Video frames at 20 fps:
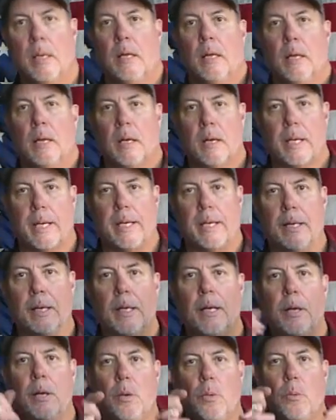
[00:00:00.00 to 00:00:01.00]
All right,
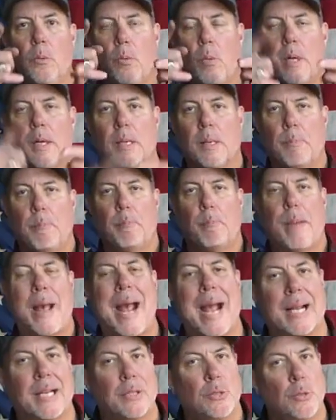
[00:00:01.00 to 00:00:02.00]
welcome
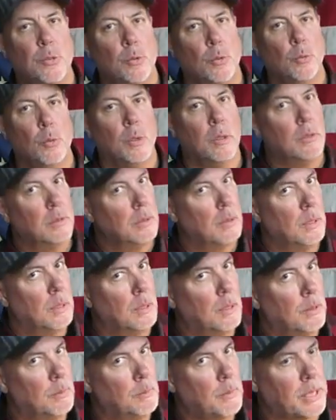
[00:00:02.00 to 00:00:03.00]
back to
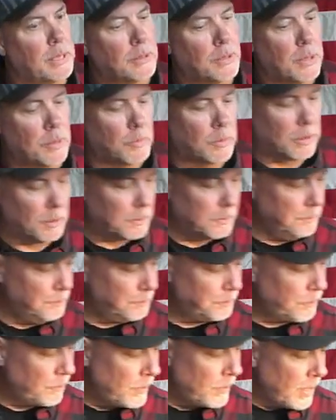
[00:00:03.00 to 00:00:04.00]
Mike's Gun World.
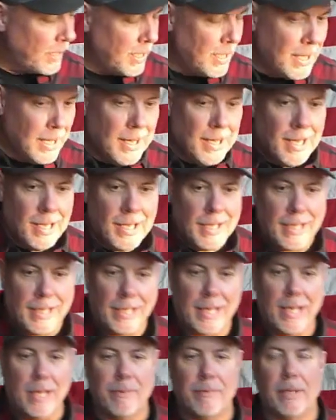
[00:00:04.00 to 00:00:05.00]
I had
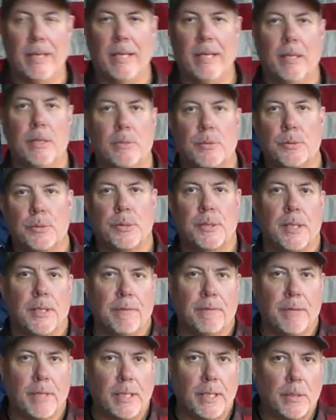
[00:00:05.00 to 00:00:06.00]
kind of an
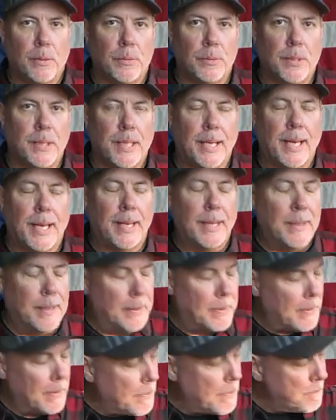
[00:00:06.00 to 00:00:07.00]
interesting video today.
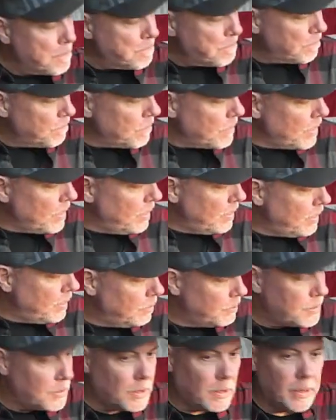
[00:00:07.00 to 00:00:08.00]

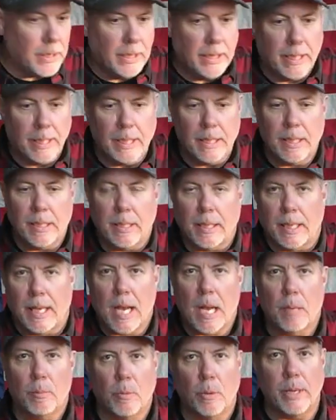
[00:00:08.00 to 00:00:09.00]
I'm starting to get into
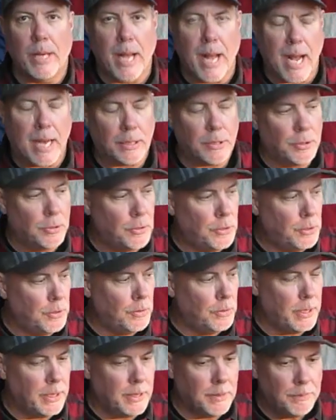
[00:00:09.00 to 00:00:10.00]
cowboy action
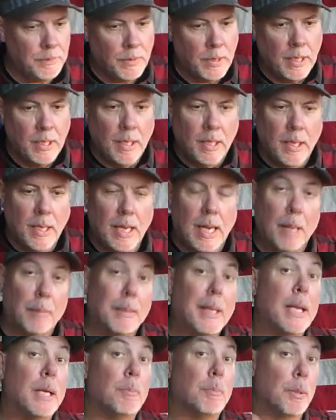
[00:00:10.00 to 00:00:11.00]
shooting. I'm
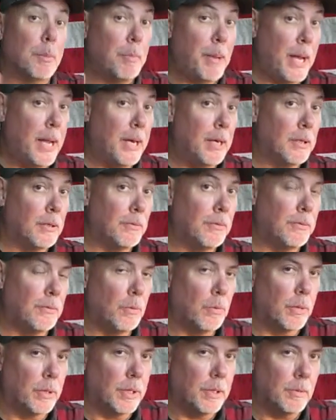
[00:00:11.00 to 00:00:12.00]
getting prepared
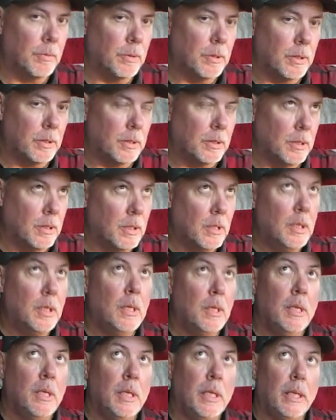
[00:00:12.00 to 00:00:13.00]
for it. We're
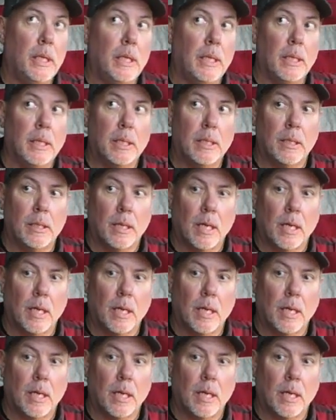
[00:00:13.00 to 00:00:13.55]
in